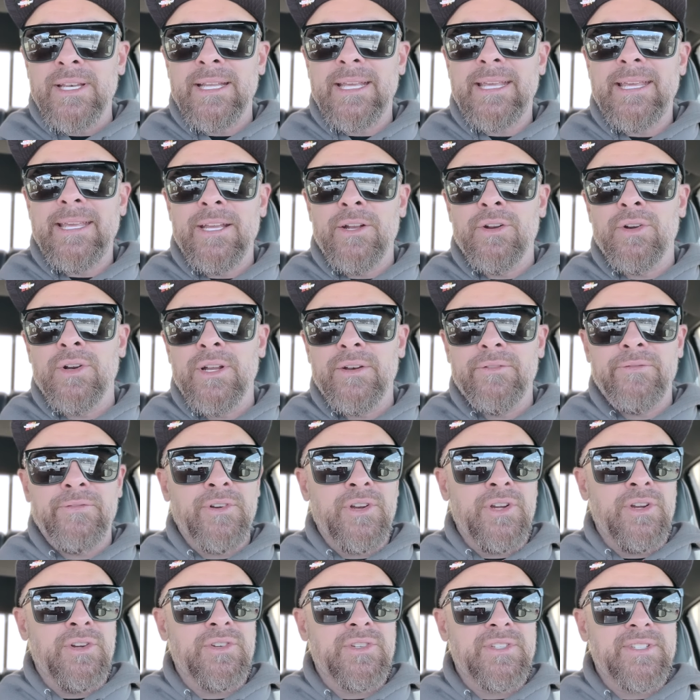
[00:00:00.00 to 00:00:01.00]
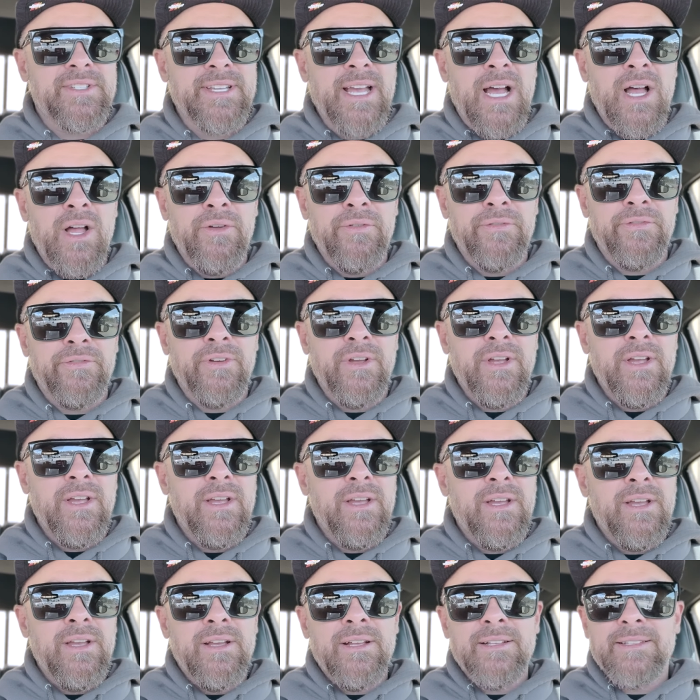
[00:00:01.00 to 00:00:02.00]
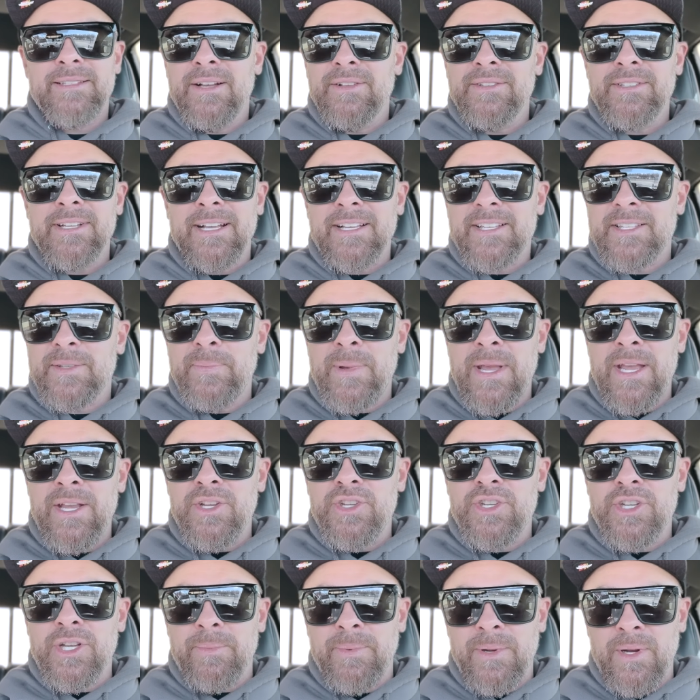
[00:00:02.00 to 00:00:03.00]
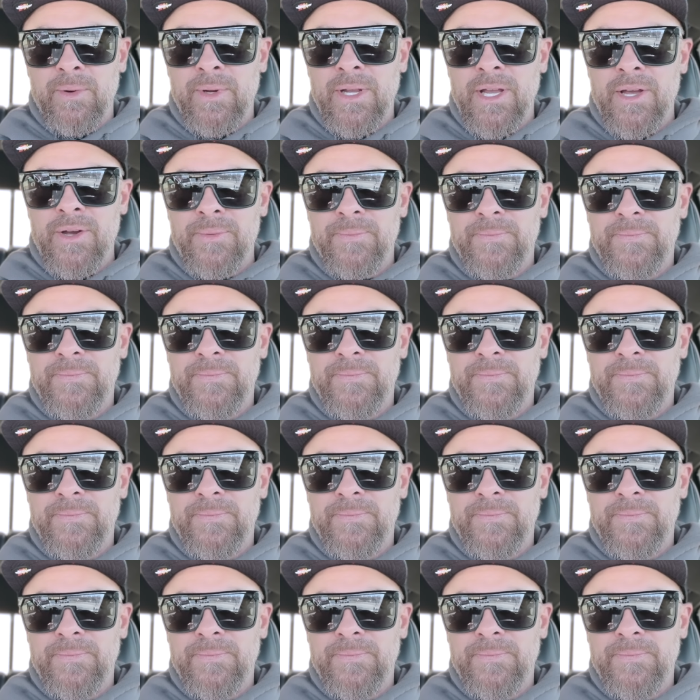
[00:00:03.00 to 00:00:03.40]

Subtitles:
hear it for yourself. It sounds like a spaceship. Here we go.